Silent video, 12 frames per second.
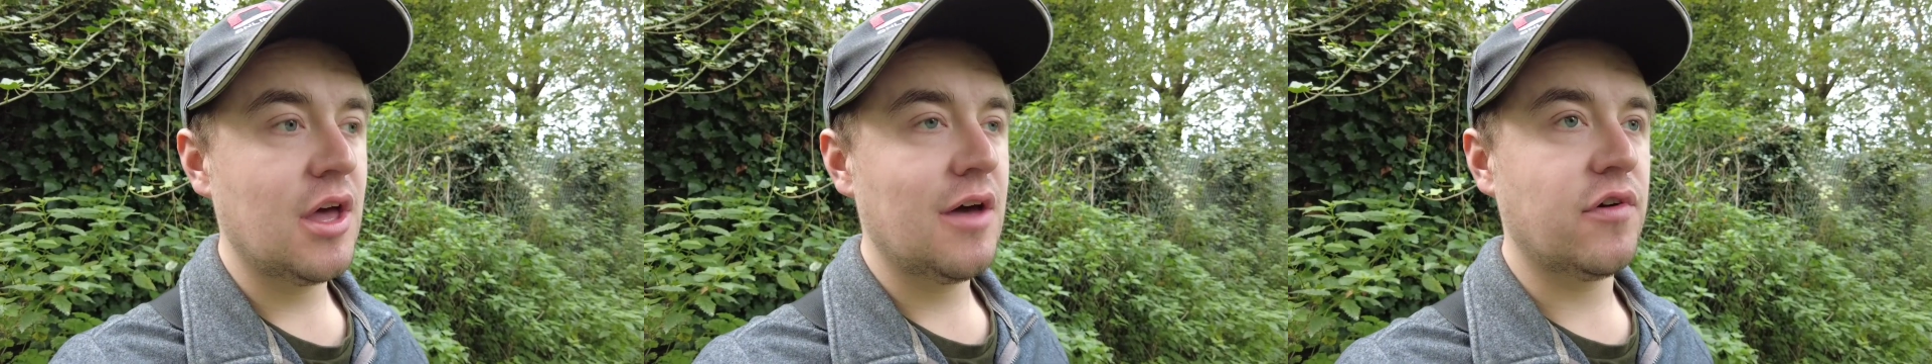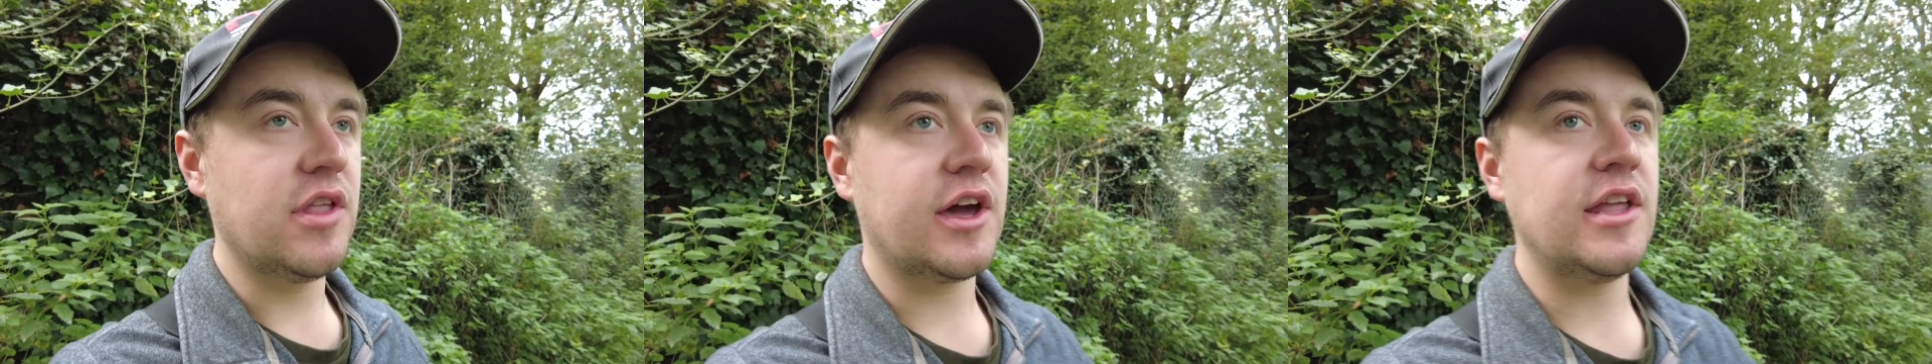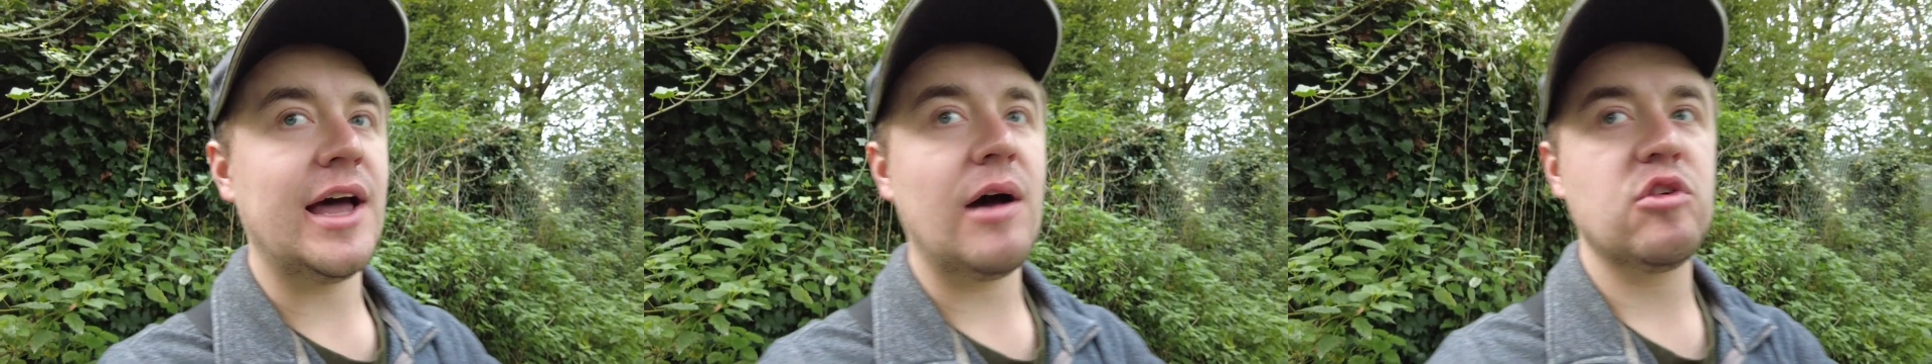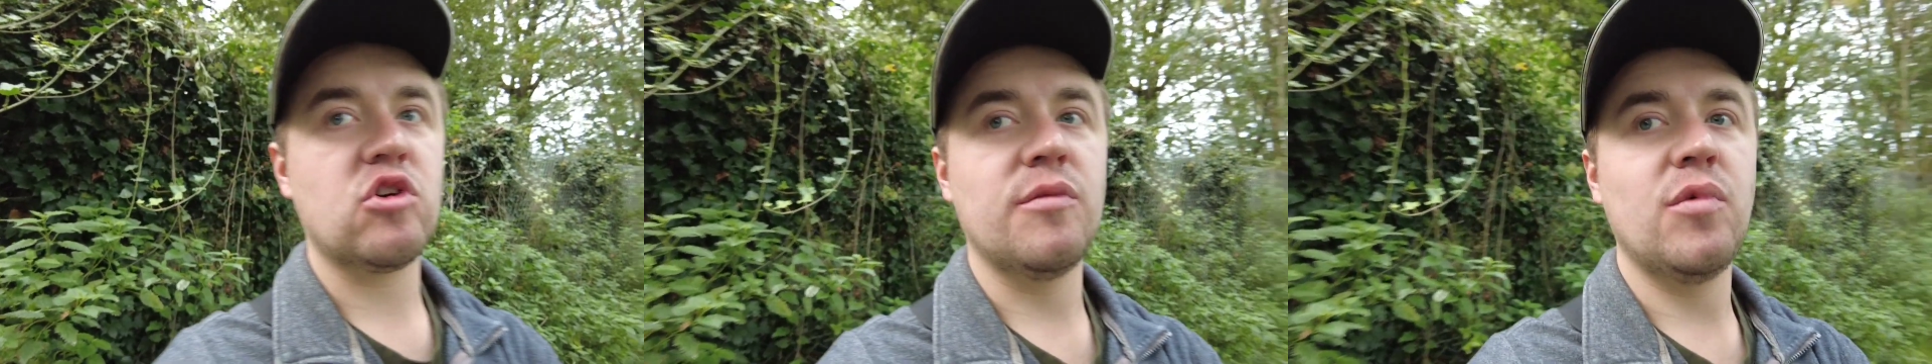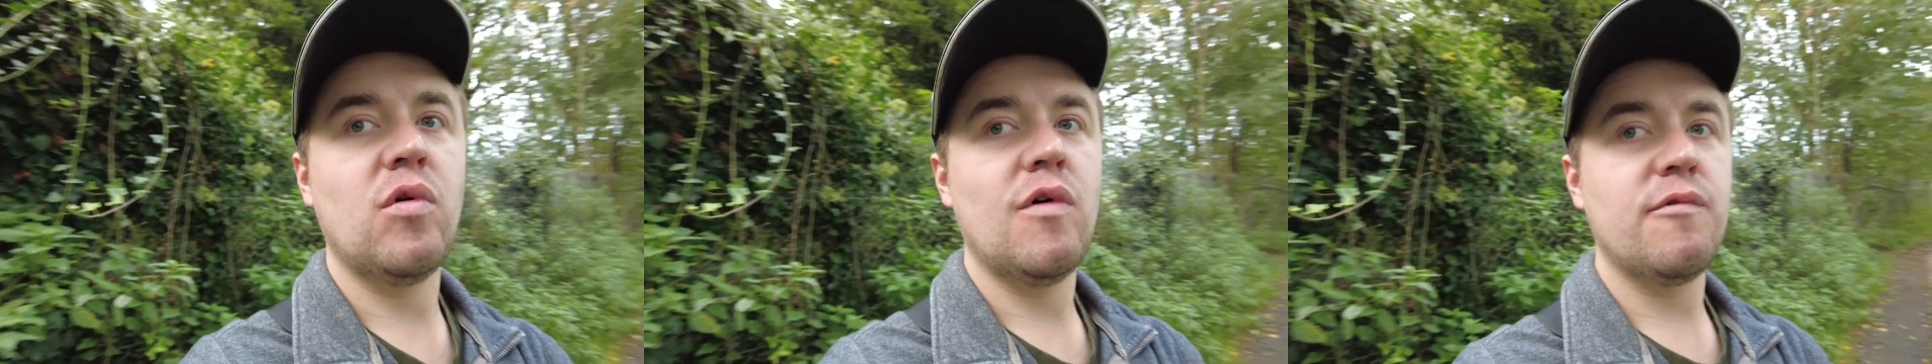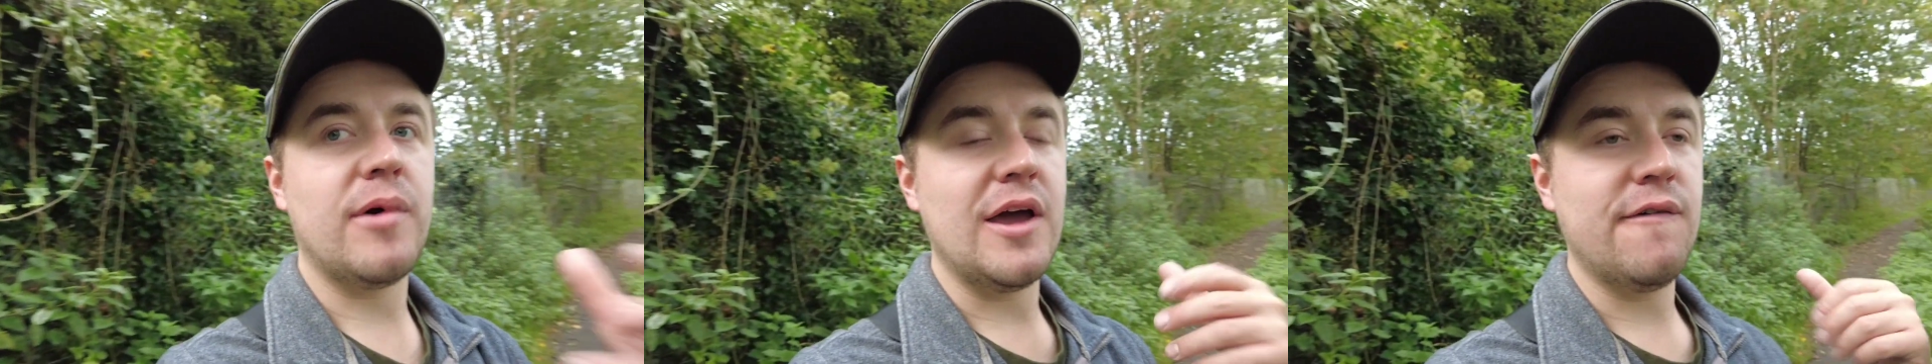for the canal to come all
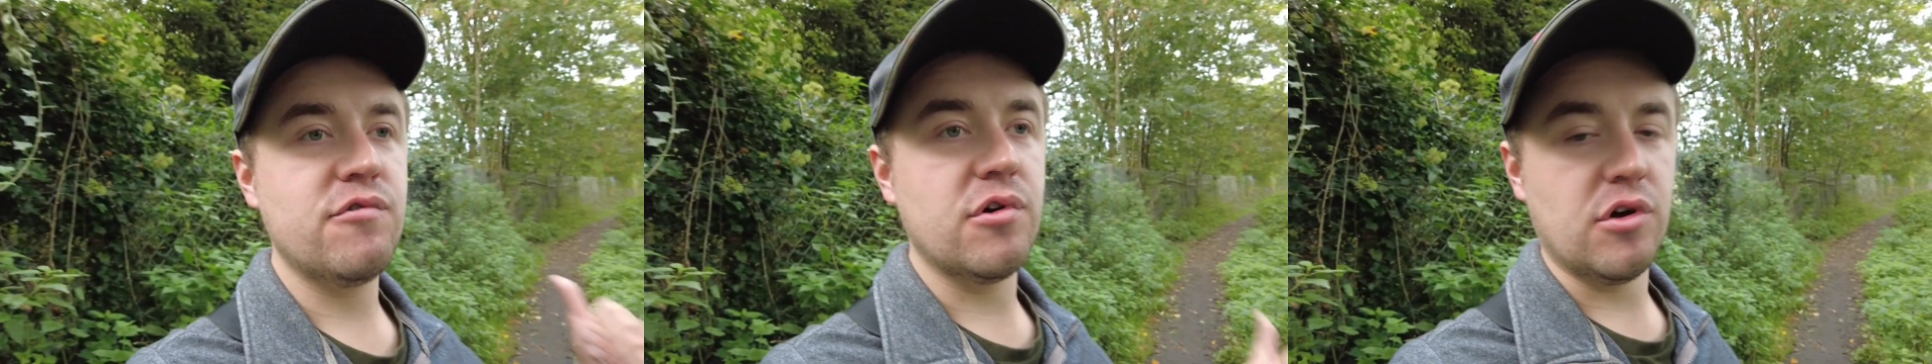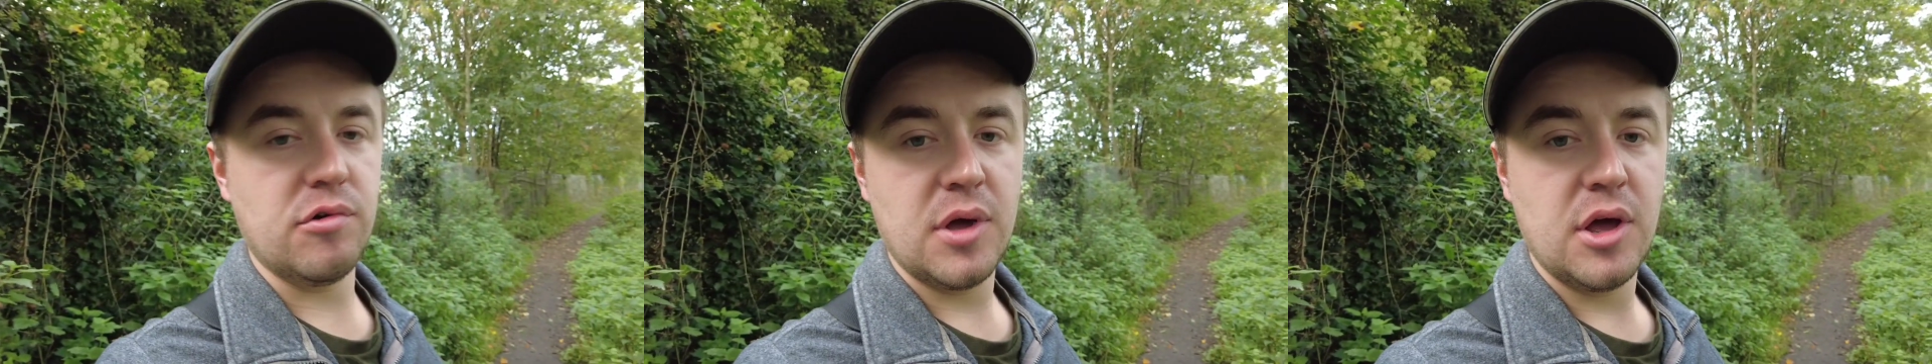the way through